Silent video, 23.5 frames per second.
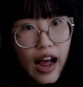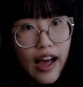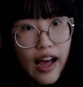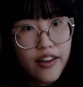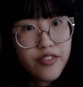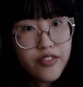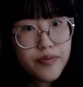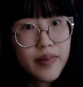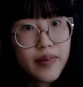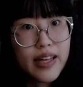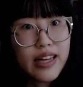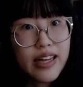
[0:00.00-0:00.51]

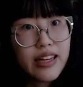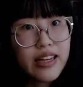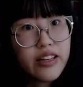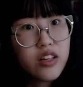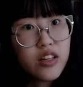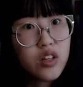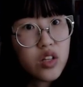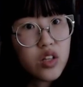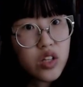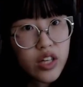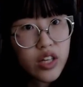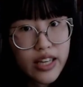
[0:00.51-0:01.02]
I've been
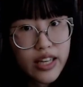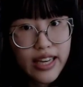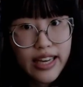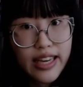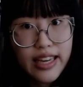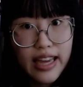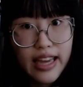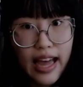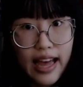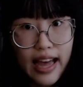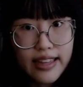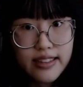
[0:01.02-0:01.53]

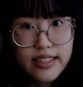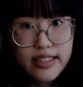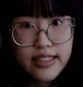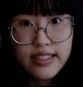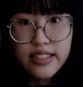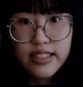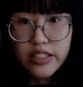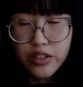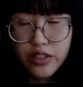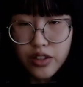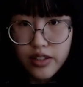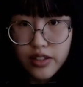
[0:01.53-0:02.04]
looking at the
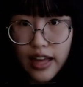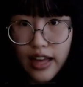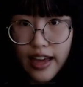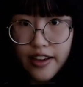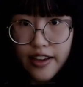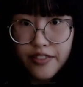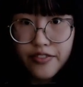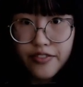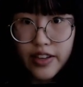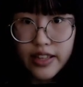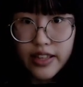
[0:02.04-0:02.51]
still life